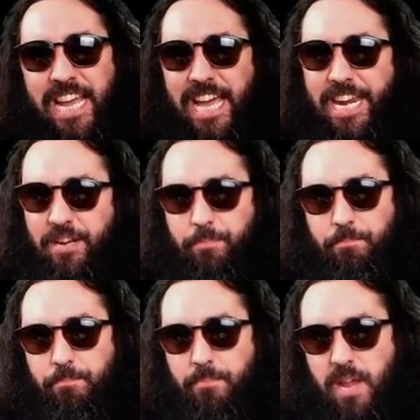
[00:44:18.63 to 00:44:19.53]
did it!
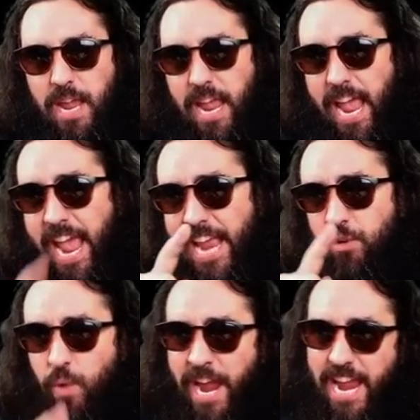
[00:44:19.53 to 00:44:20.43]

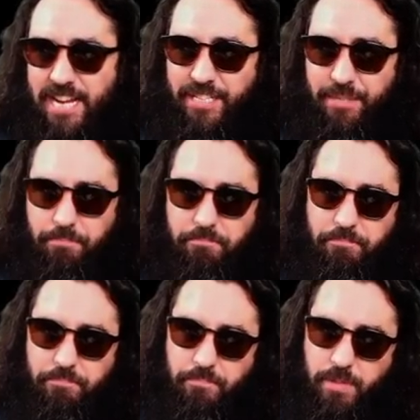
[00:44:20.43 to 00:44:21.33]
Eight wins!
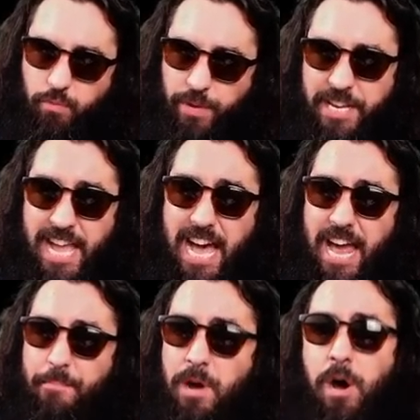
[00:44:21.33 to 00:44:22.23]
We
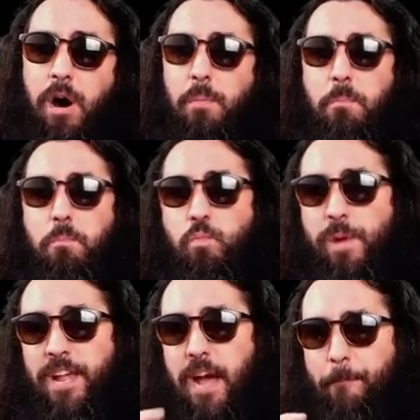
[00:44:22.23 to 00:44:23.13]
got them all!
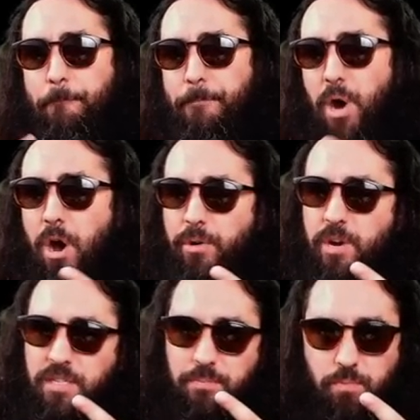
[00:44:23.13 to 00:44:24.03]
We got
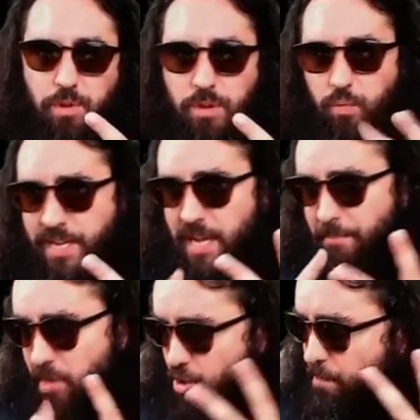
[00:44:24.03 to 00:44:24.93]
Boros, we got
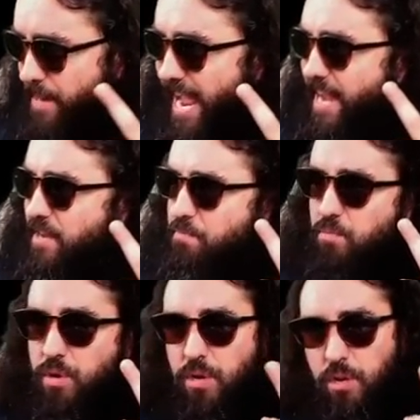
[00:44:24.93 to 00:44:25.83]
Mono Black,
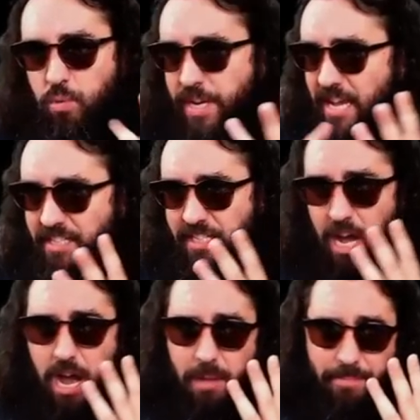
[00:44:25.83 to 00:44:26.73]
we got
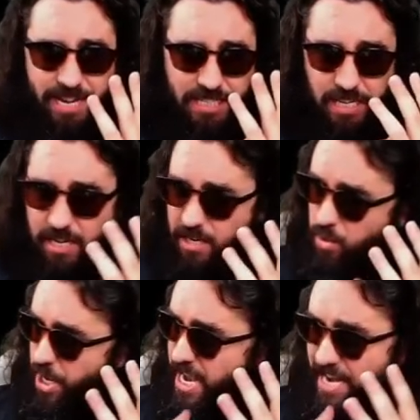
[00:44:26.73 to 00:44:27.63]
Zombies,
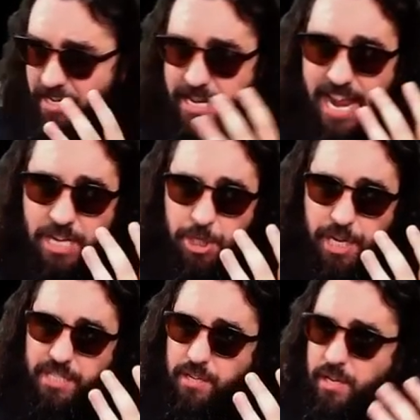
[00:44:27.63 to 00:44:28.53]
we got
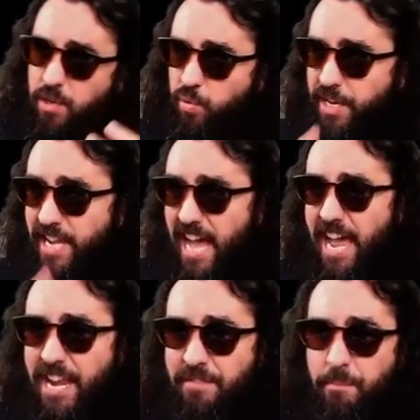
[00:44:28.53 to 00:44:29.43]
Ninjas, we
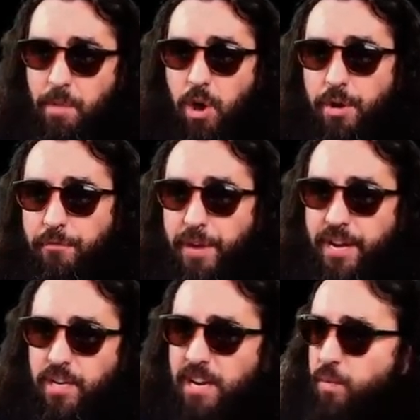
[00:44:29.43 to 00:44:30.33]
got even Mono
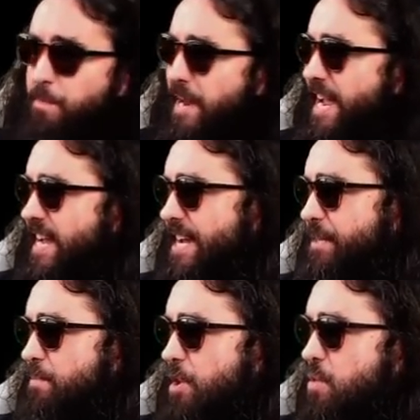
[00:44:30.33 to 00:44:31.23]
Freak. Did we play
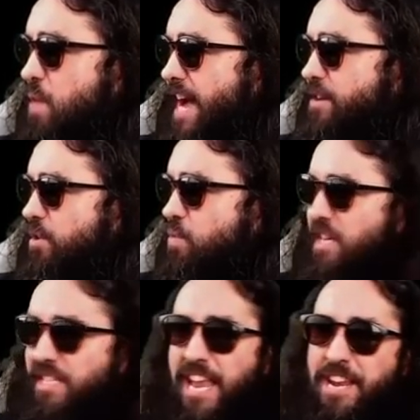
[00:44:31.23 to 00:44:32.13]
against Mono White or
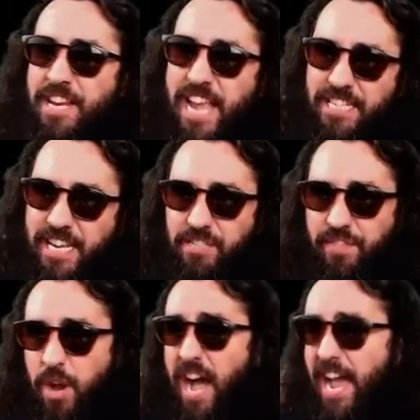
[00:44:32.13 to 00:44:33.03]
was that in yesterday's
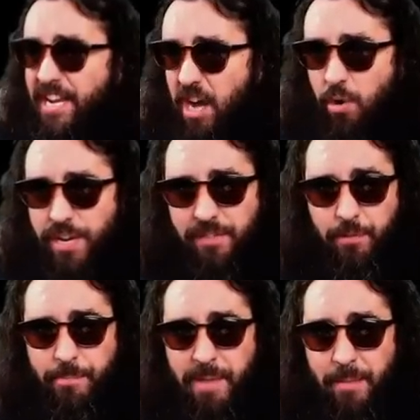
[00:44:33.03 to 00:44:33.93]
video? I don't even
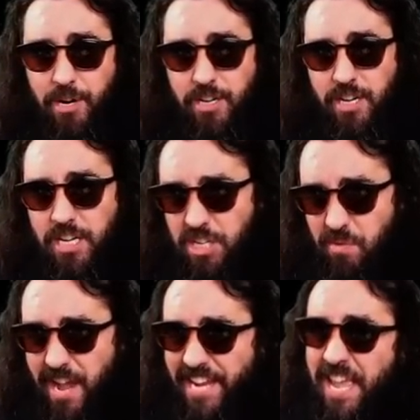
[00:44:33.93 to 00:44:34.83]
remember.
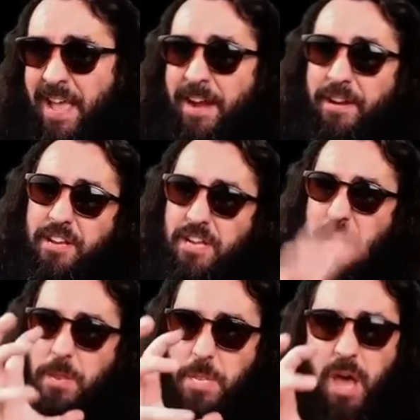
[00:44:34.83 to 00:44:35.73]
Do I care?
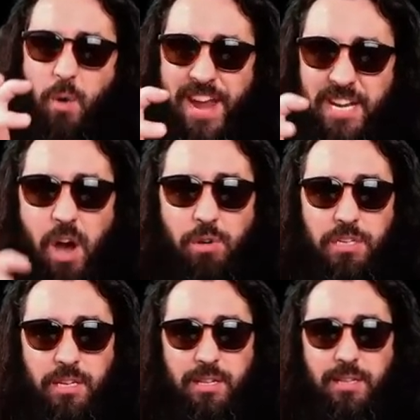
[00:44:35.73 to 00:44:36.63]
No, I don't.